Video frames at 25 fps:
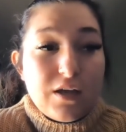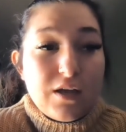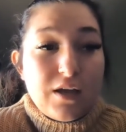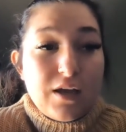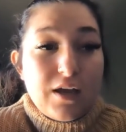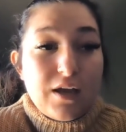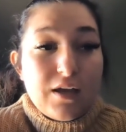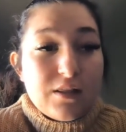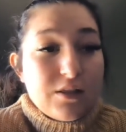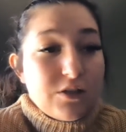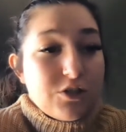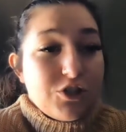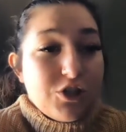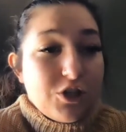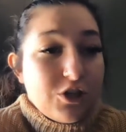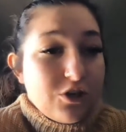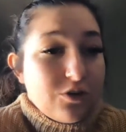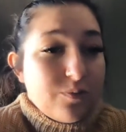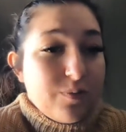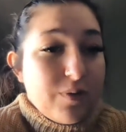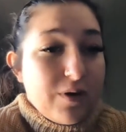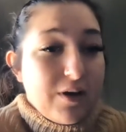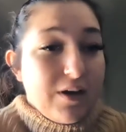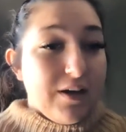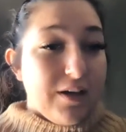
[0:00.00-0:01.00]
and the gender
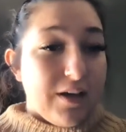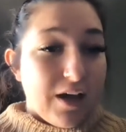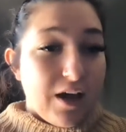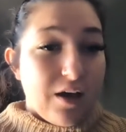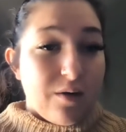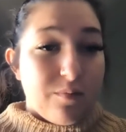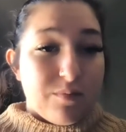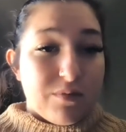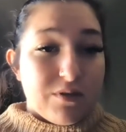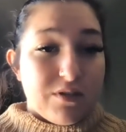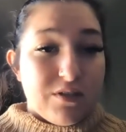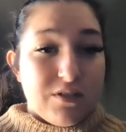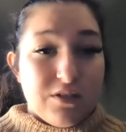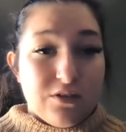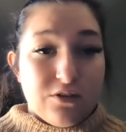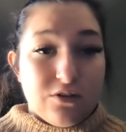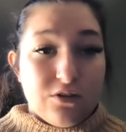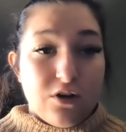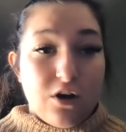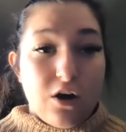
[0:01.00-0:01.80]
pay gap is still an